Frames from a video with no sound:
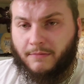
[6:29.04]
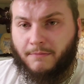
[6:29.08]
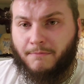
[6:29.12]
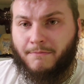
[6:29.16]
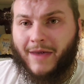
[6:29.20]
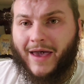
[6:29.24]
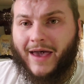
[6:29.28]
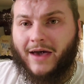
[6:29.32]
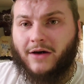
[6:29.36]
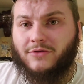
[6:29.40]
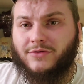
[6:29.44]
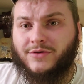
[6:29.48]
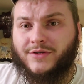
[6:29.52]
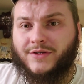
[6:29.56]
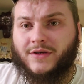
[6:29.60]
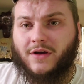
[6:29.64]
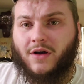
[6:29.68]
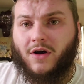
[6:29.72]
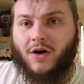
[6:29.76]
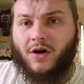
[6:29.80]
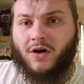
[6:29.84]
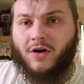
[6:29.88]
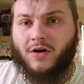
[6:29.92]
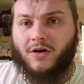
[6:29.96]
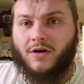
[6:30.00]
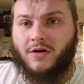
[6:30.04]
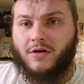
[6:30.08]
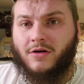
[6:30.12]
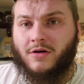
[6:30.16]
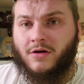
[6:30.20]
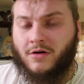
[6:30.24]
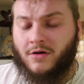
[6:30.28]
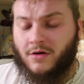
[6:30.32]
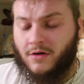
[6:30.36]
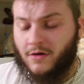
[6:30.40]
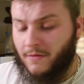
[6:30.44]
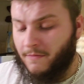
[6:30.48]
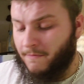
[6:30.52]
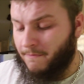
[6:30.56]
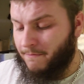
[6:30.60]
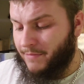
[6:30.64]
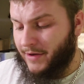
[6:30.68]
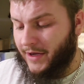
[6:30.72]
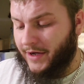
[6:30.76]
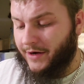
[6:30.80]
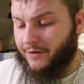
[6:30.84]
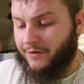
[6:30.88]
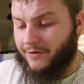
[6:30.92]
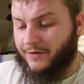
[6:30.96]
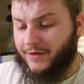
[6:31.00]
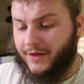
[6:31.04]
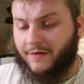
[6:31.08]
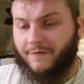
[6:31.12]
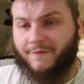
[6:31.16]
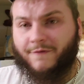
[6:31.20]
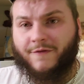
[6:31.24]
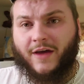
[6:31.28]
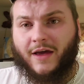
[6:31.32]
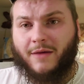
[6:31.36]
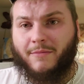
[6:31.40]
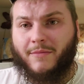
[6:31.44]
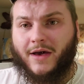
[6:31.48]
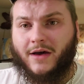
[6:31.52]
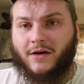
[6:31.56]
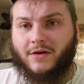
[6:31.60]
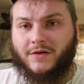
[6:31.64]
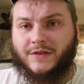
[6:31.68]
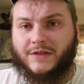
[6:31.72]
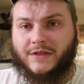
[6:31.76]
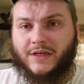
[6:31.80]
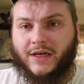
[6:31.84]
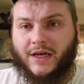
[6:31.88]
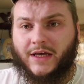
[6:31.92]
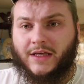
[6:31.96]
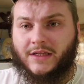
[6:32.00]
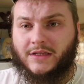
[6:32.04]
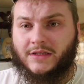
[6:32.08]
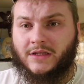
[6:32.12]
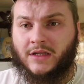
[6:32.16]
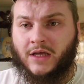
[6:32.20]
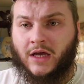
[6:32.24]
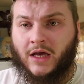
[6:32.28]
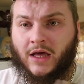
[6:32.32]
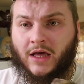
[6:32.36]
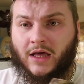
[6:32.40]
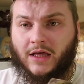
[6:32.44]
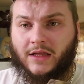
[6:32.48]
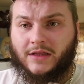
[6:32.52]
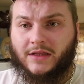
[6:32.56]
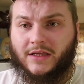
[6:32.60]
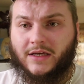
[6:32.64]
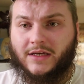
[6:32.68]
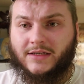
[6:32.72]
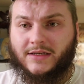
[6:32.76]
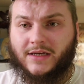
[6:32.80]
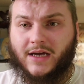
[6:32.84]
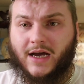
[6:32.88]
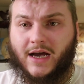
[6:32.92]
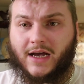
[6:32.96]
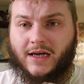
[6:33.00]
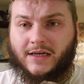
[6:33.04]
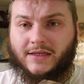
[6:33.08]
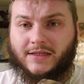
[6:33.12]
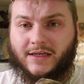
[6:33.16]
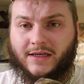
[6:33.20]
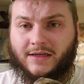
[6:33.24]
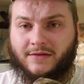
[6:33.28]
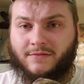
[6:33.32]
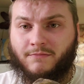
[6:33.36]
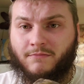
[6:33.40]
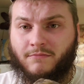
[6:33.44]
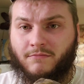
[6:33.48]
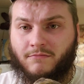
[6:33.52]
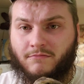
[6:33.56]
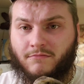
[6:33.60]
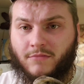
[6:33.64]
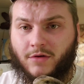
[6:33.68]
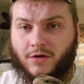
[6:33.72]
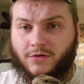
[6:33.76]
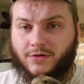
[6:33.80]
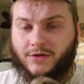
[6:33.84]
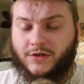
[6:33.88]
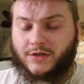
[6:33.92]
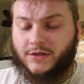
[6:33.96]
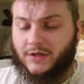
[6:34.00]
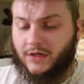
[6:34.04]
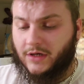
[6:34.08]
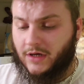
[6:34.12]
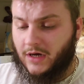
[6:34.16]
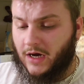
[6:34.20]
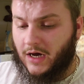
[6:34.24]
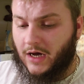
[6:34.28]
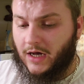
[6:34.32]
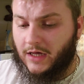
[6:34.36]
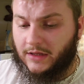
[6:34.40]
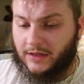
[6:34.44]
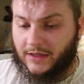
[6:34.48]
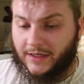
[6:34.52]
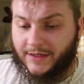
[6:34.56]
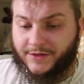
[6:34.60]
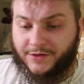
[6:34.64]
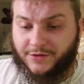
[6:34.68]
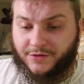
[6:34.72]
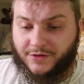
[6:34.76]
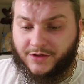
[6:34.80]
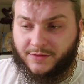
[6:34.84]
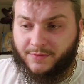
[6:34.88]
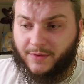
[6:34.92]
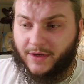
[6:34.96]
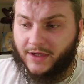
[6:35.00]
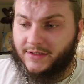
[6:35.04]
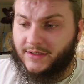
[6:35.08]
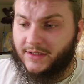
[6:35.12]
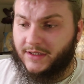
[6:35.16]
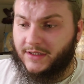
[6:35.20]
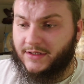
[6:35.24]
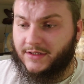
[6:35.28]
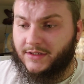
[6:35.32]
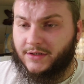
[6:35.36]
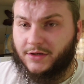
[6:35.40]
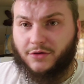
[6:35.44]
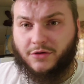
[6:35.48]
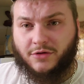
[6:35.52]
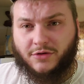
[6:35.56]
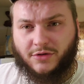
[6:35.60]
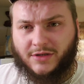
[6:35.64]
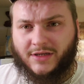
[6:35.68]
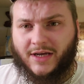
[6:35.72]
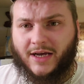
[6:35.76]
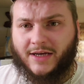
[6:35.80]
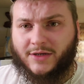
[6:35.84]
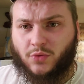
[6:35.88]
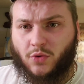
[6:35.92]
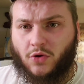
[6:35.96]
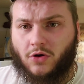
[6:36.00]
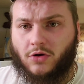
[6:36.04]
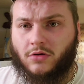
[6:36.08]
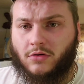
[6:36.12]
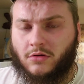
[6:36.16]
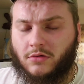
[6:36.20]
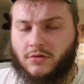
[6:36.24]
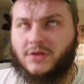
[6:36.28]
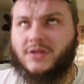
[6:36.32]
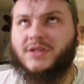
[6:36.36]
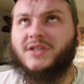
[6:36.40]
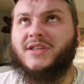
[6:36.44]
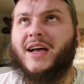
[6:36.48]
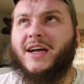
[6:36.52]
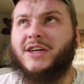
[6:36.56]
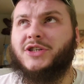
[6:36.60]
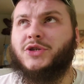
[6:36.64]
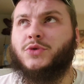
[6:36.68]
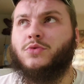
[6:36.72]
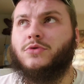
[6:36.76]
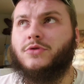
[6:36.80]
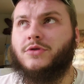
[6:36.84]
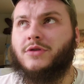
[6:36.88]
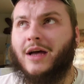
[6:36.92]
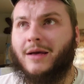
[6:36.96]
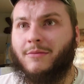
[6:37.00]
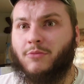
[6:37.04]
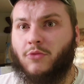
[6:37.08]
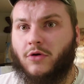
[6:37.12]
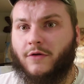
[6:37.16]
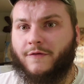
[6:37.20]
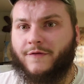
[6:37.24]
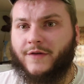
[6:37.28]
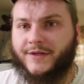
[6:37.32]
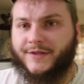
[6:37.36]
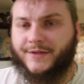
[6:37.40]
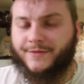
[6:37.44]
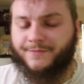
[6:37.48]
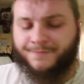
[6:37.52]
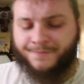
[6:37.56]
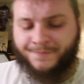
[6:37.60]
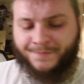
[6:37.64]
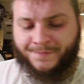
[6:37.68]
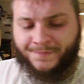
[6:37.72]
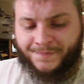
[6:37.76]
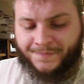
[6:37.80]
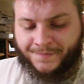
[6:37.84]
males are bigger than females in these guys and most lizard species due to sexual dimorphism,